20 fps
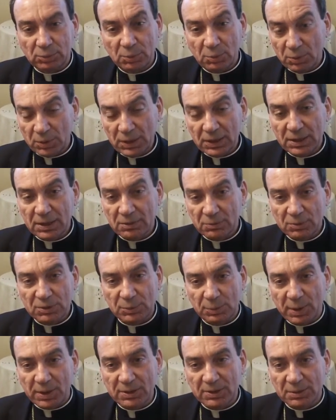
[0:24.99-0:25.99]
really a
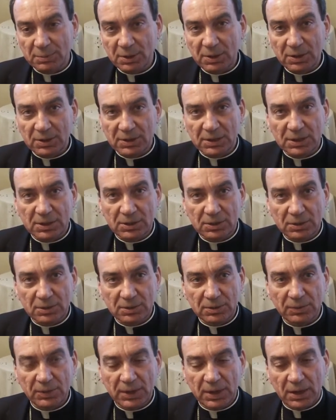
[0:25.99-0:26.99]
responsibility
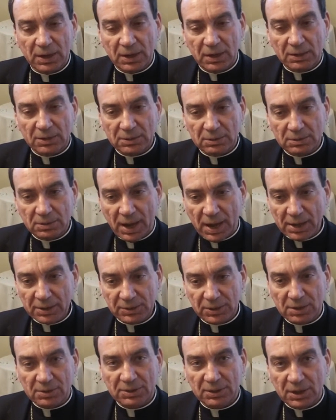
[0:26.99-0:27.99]
to
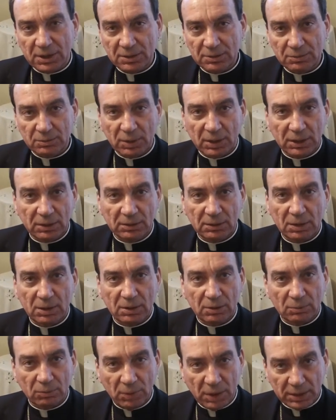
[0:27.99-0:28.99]
ask ourselves, well,
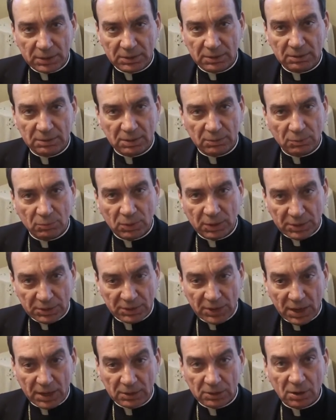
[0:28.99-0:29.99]
what is
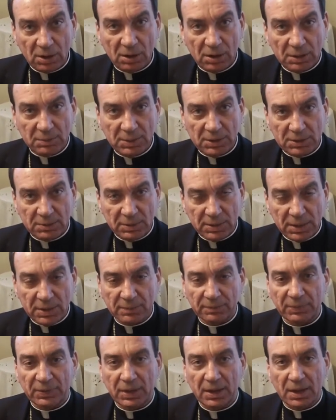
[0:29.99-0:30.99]
God calling me to
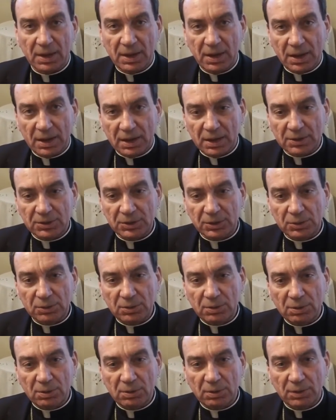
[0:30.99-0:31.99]
be? And
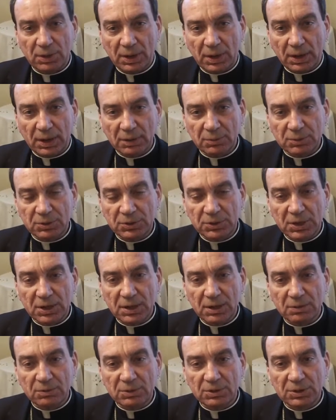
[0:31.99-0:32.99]
so I would
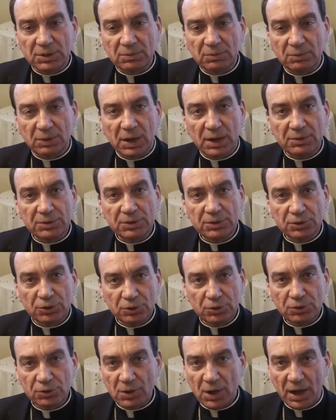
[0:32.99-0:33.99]
say it was when I was in
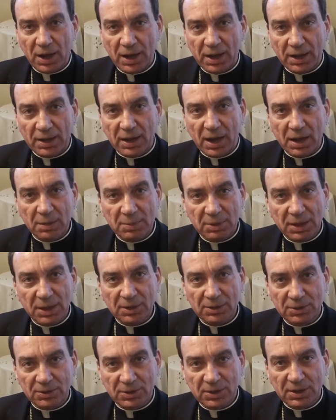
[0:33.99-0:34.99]
junior high, I
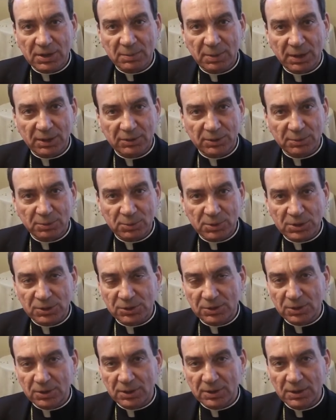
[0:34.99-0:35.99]
began to think about the
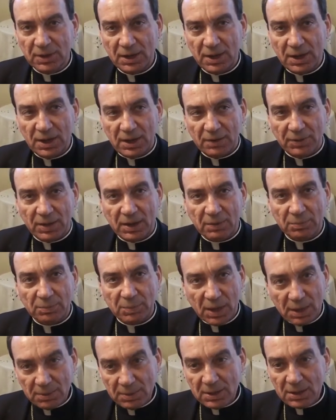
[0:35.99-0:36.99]
priesthood, that
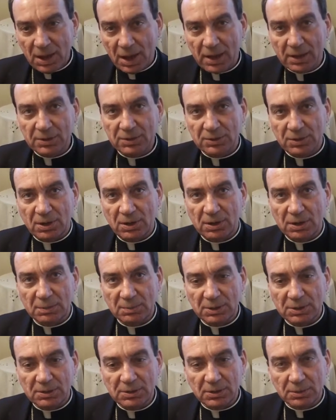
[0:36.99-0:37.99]
maybe God is calling
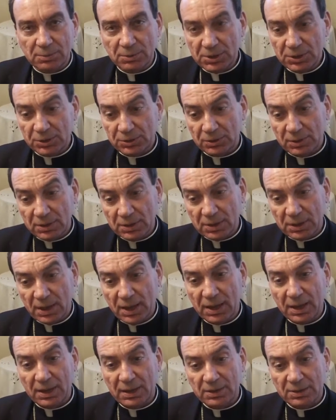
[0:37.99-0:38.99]
me to the priesthood.
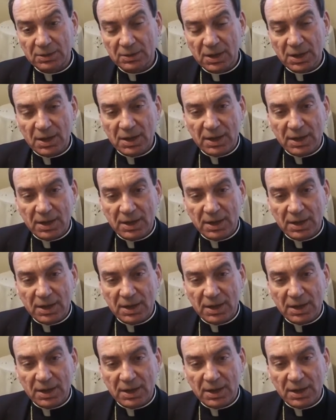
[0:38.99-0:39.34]
And